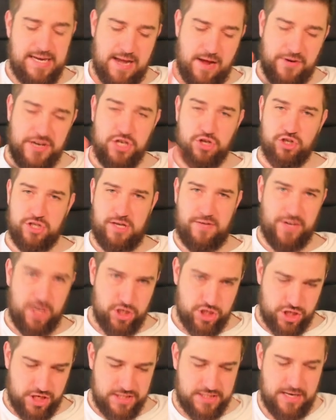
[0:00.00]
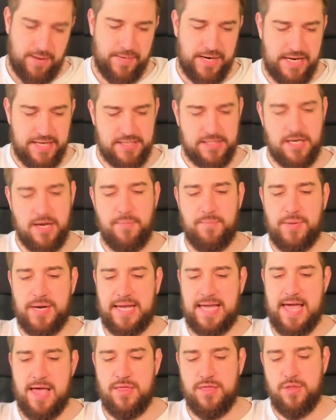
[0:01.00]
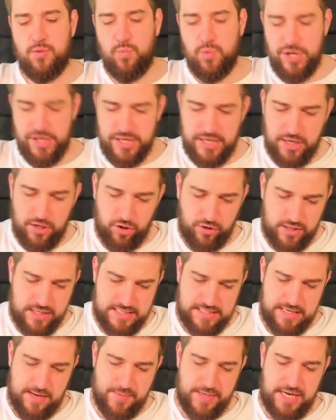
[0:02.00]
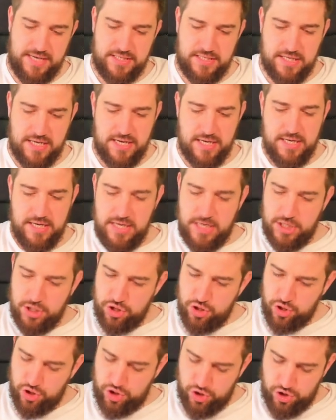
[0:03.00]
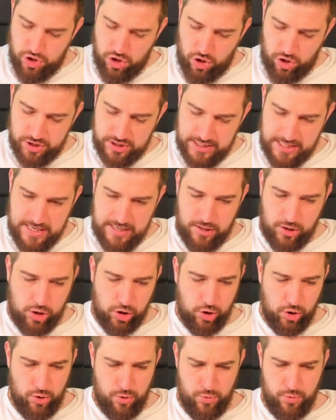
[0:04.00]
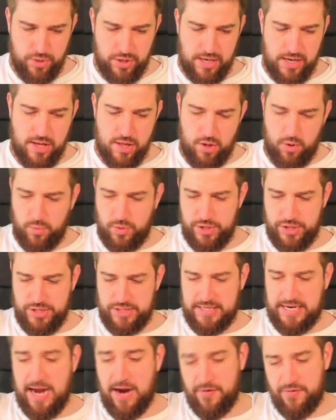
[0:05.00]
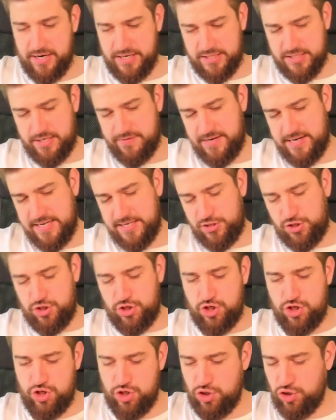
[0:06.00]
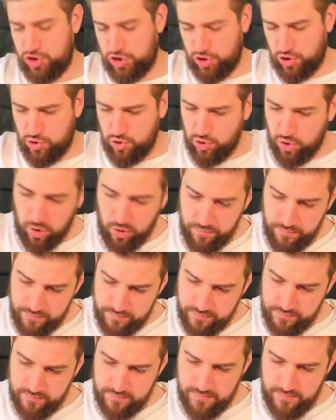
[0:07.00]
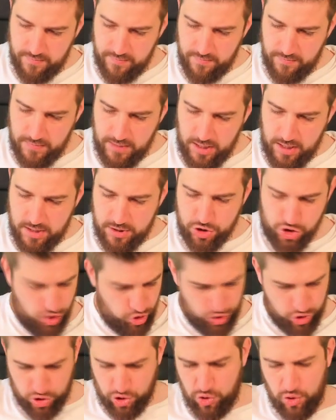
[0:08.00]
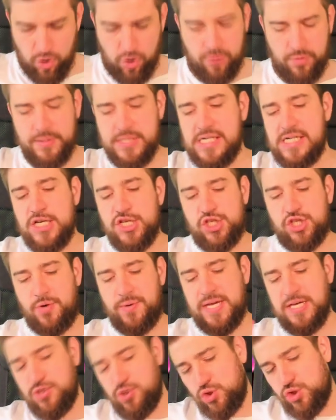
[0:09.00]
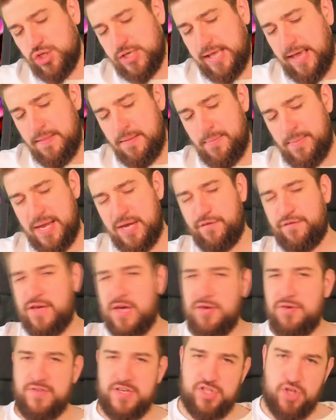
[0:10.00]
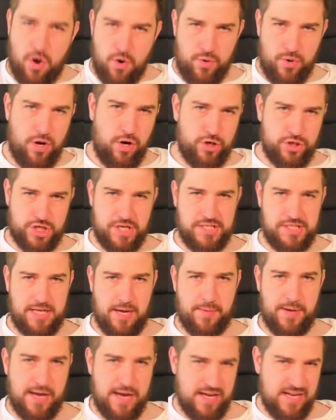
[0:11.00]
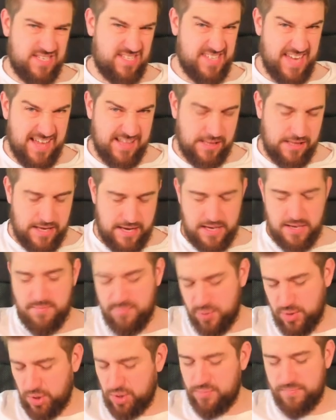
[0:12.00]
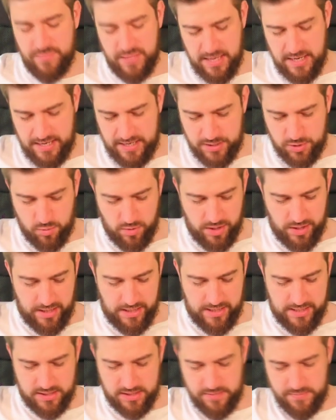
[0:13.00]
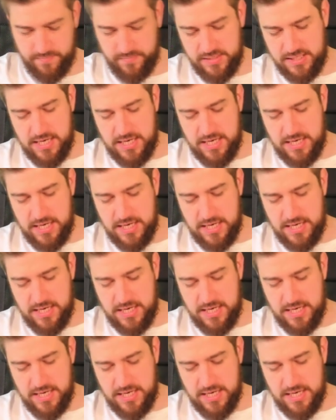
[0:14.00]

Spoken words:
Now, he does have Arch Contaminator, but again, the wording on Contaminator does not include the word character. It is just core. Just core. So he doesn't get the benefit of his own Arch Contaminator, sadly, but it is what it is.